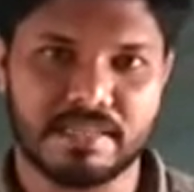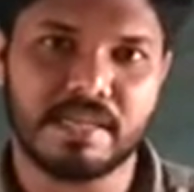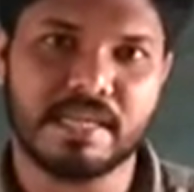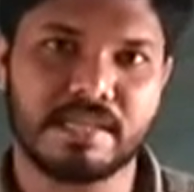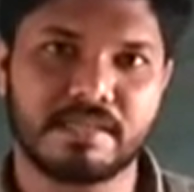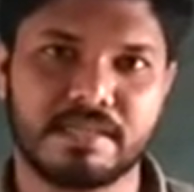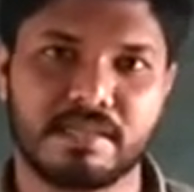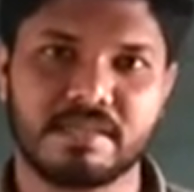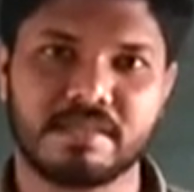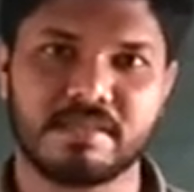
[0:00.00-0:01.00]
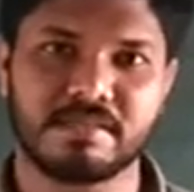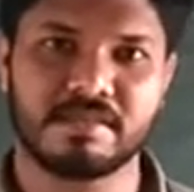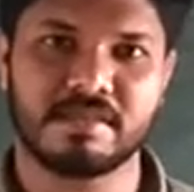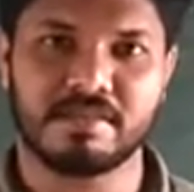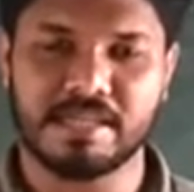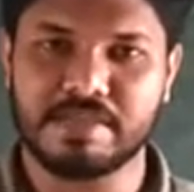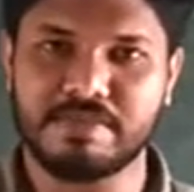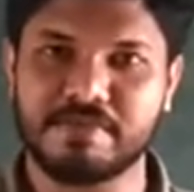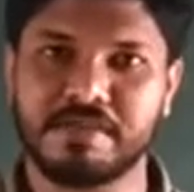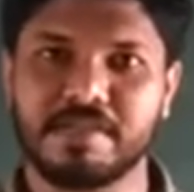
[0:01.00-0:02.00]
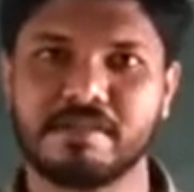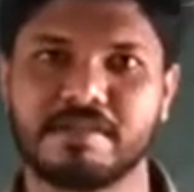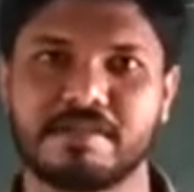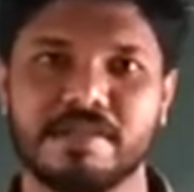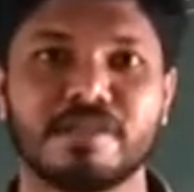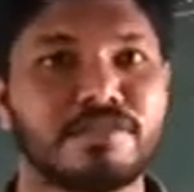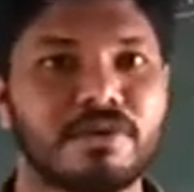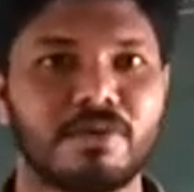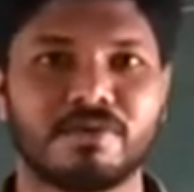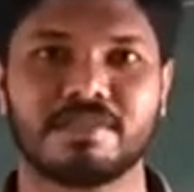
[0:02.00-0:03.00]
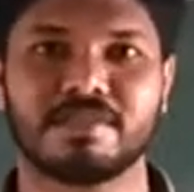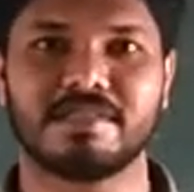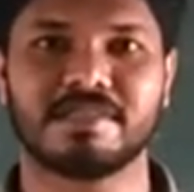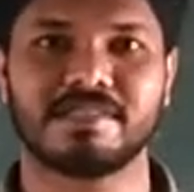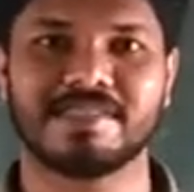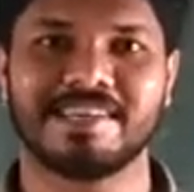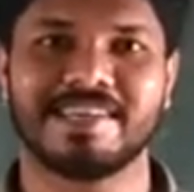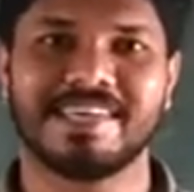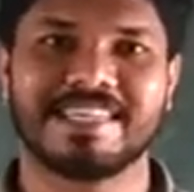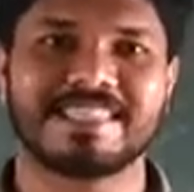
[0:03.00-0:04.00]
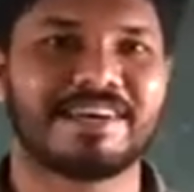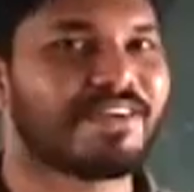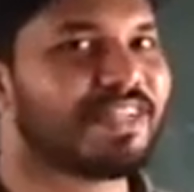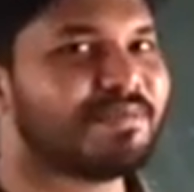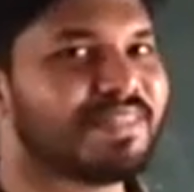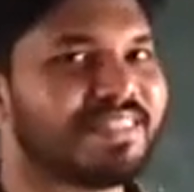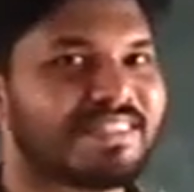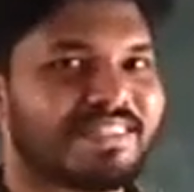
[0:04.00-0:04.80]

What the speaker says: like a sheet that we wear? No, isn't it? It's available in